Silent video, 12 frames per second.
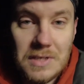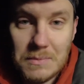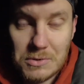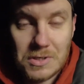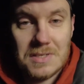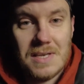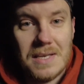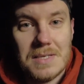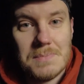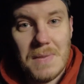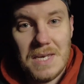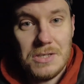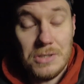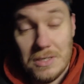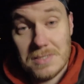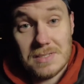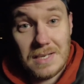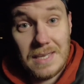I'm just going to take as many
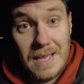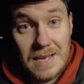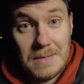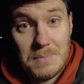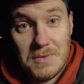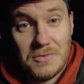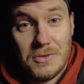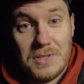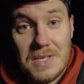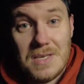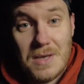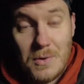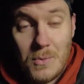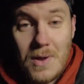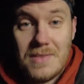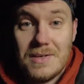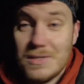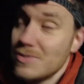shots as I can before the uh,
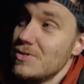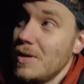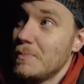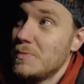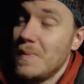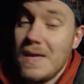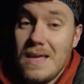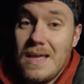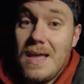weather stops me,